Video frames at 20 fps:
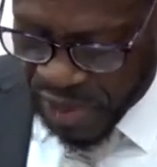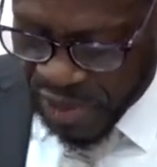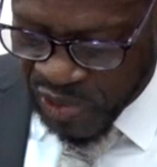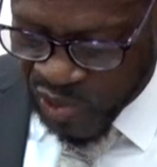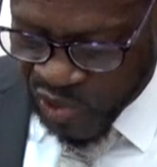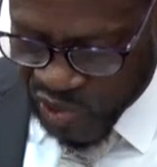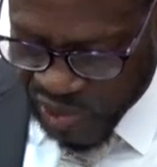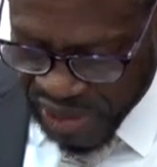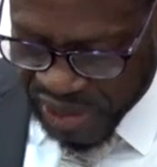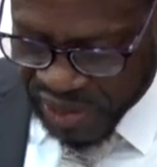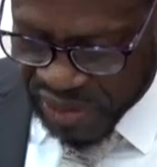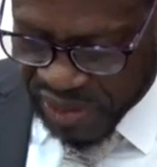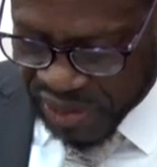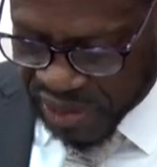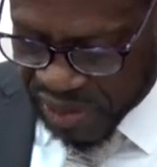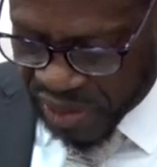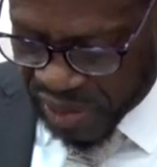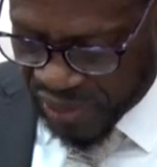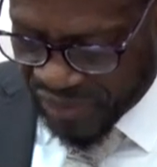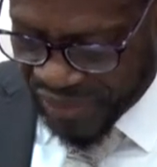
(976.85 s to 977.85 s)

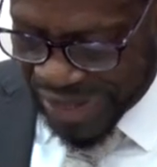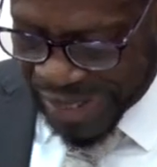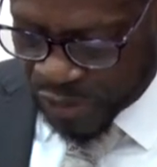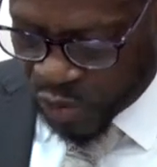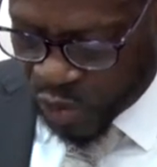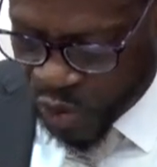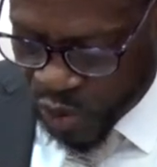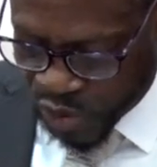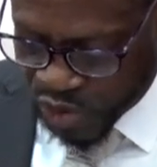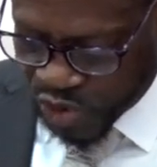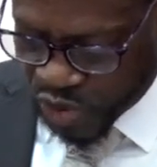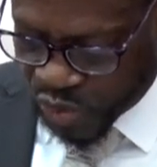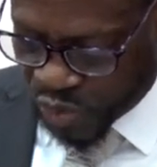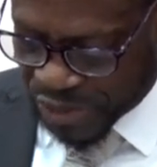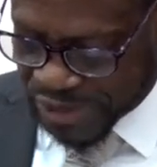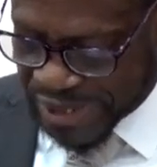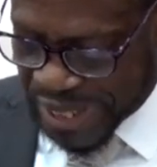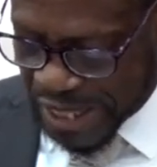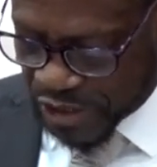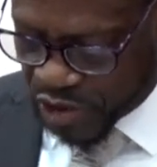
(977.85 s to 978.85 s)
6, that goods
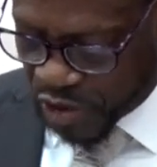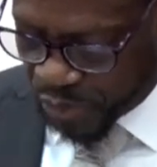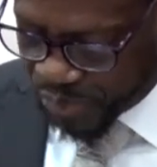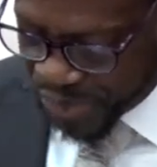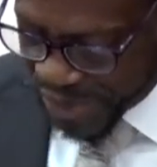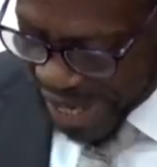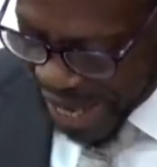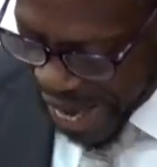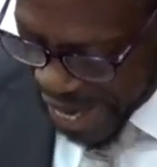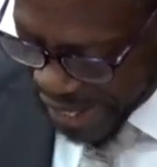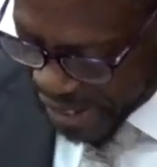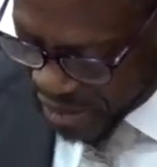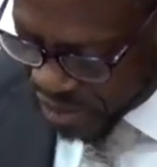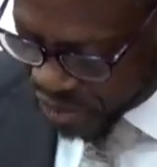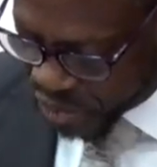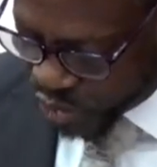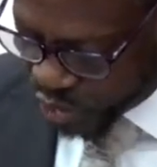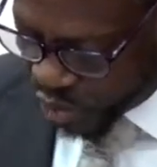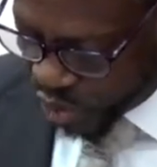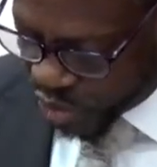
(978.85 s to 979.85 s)
which are
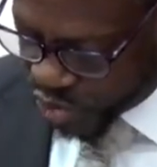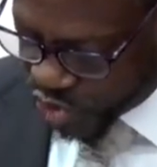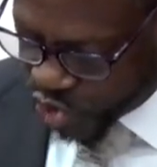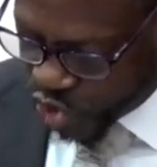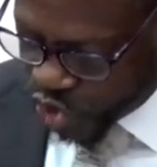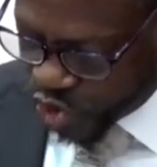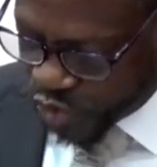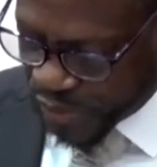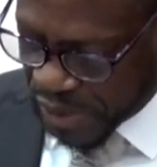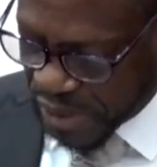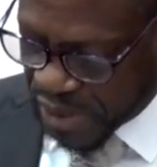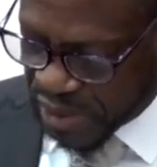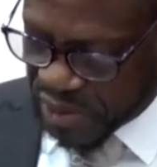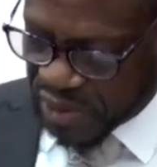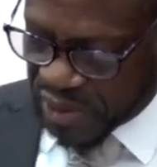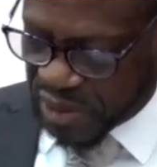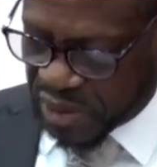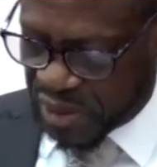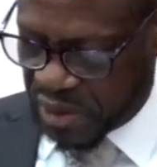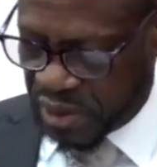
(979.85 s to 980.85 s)
supplied to
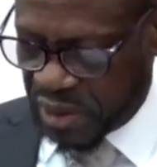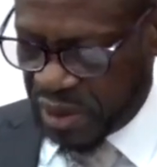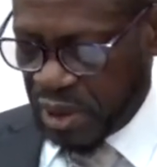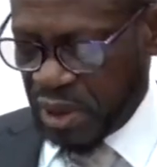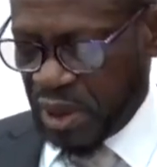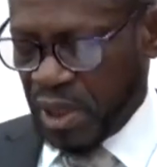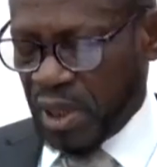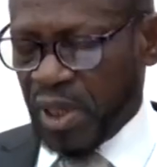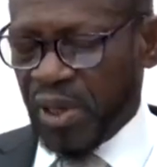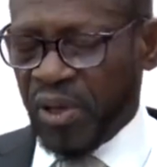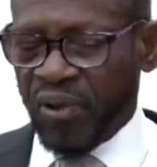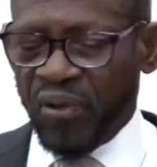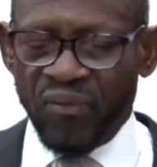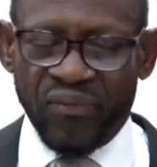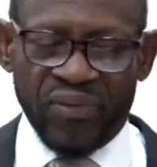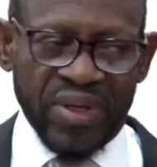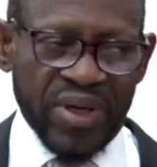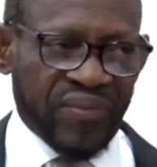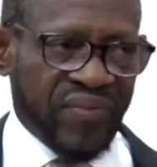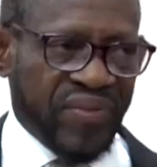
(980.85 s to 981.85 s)
consumers,
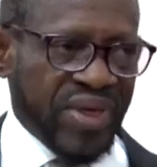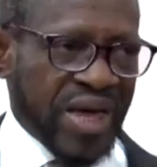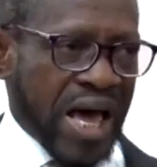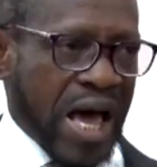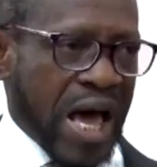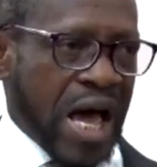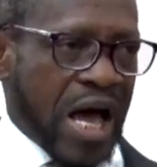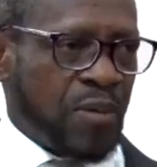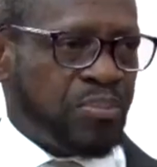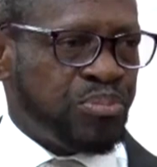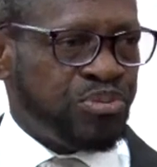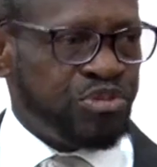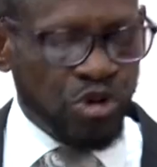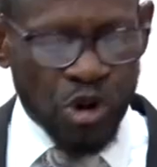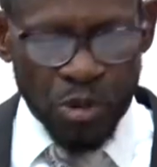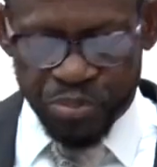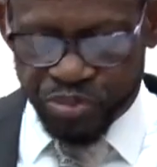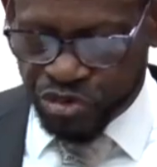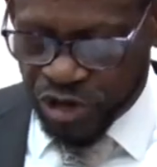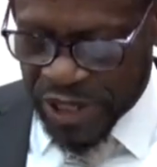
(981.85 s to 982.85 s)
that they are
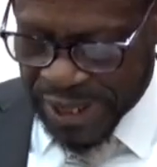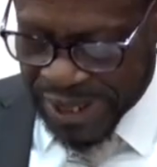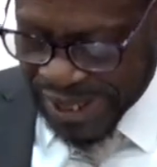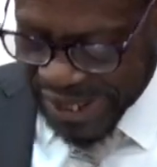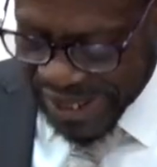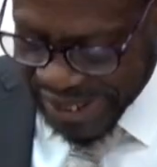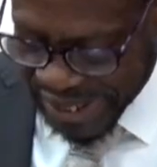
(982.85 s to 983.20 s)
appropriately